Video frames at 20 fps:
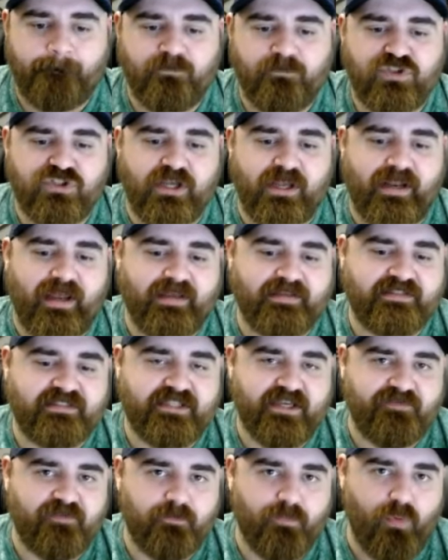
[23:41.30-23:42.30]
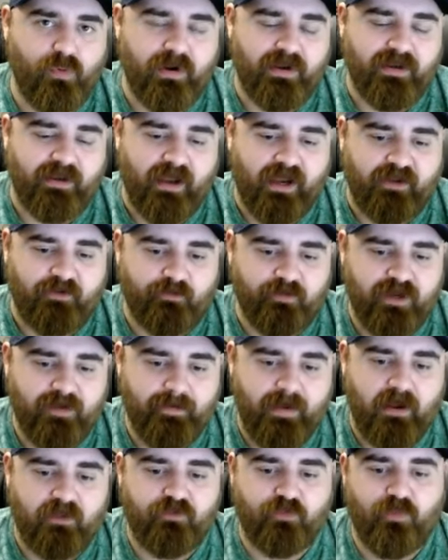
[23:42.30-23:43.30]
Chet has 7.9
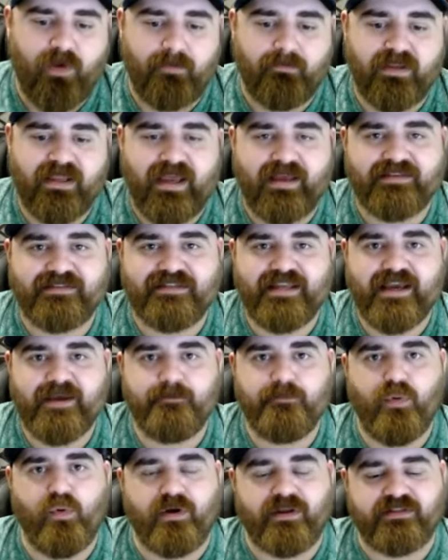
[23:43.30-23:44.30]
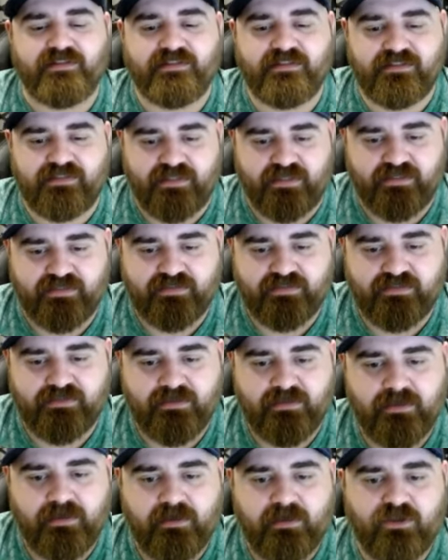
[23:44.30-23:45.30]
rebounds. Wemby has 10.6.
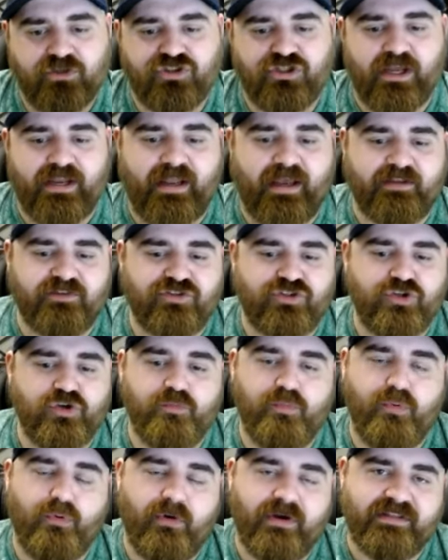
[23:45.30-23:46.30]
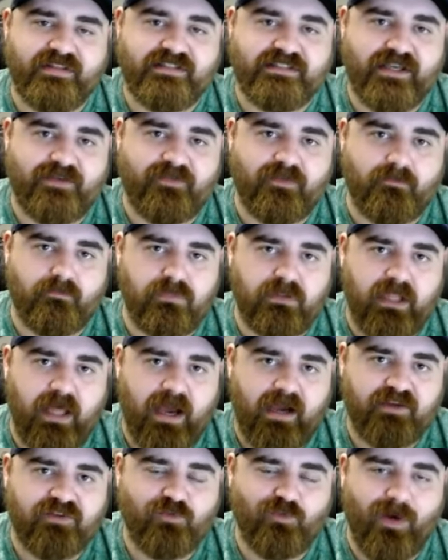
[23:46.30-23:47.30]
Chet has 2.7
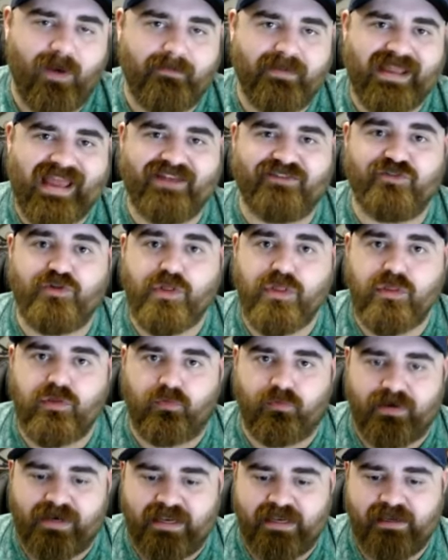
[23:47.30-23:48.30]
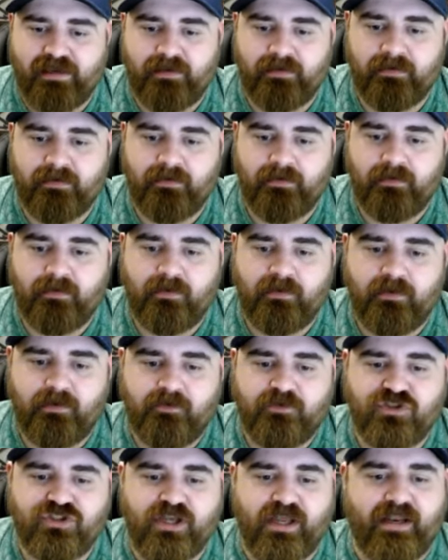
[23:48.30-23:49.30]
blocks. Wemby has three.
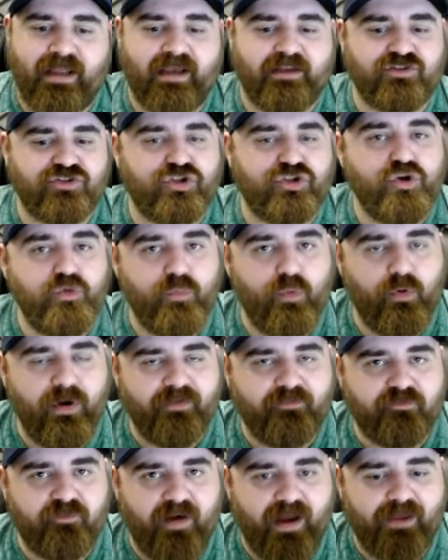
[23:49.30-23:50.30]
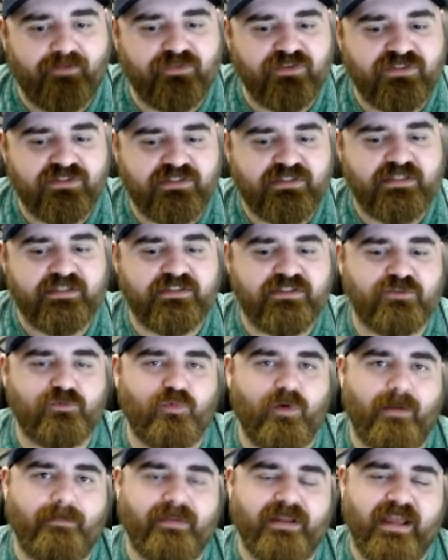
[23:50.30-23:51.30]
Chet has 2.5 assists.
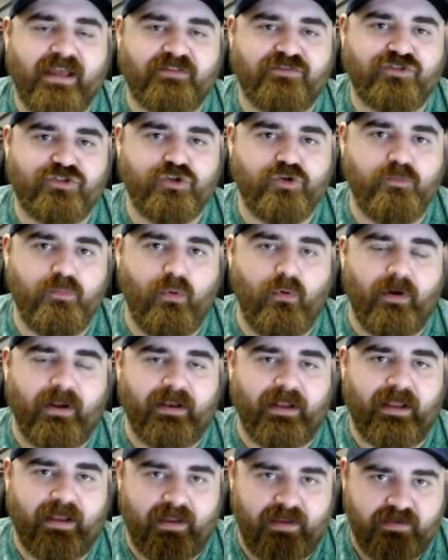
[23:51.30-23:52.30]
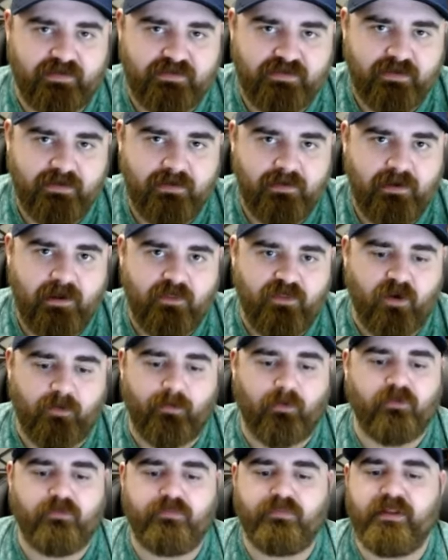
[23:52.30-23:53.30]
Wemby has 2.8. They're
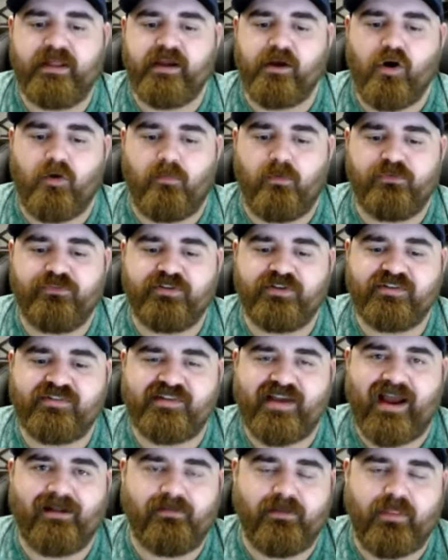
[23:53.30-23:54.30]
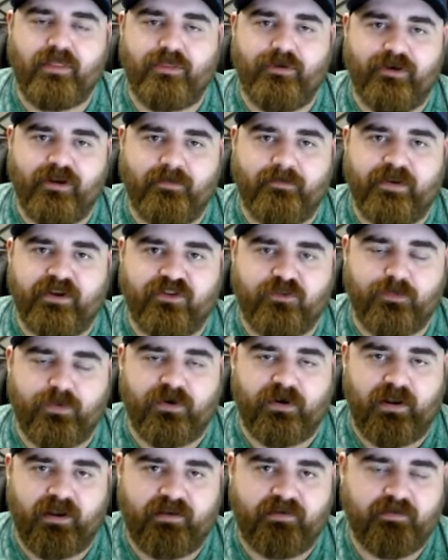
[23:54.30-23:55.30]
both playing almost exactly 30 minutes
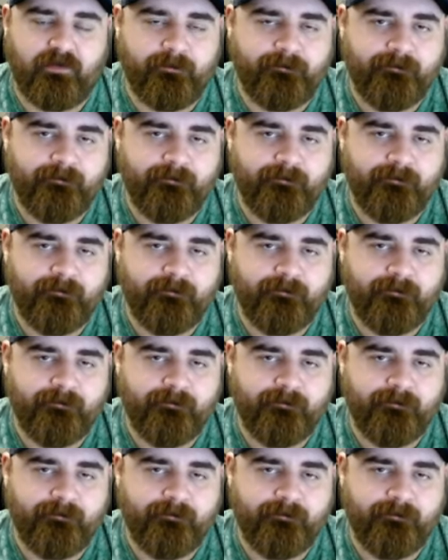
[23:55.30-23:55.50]
per night.